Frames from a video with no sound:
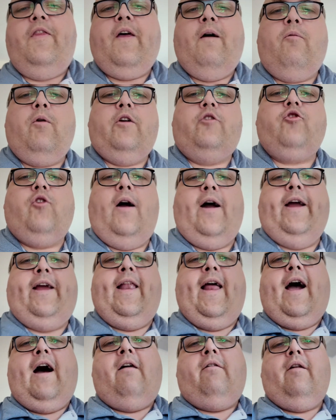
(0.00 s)
that we're trying
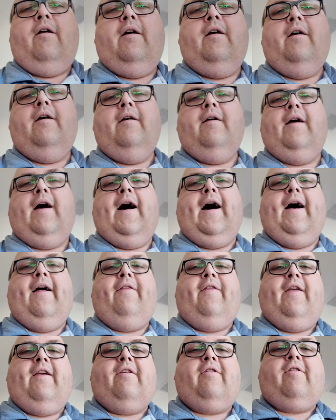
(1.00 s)

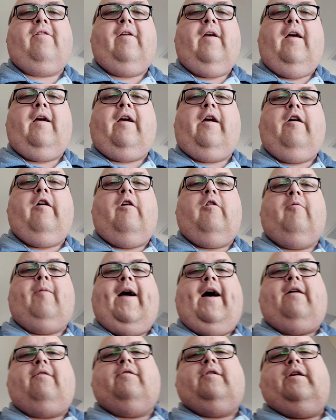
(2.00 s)
out this go
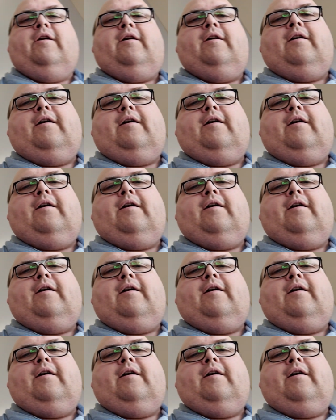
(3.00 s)
around